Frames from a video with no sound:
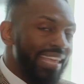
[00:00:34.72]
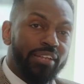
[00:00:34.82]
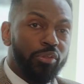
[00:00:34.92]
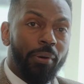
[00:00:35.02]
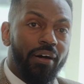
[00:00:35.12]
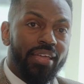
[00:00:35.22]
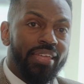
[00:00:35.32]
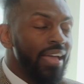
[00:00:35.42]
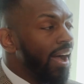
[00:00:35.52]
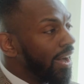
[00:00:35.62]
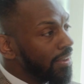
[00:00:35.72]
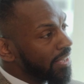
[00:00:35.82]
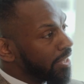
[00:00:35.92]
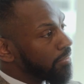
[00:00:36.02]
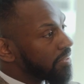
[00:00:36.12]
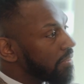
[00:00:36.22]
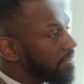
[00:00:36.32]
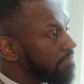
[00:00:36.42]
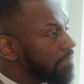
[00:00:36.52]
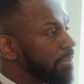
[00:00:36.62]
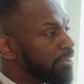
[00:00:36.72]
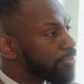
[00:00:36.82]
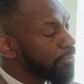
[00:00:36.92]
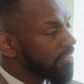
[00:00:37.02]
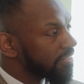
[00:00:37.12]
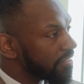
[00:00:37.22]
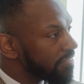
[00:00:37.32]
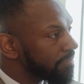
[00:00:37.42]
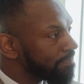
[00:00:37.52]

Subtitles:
in Dubai. I'd like you to maybe introduce yourself.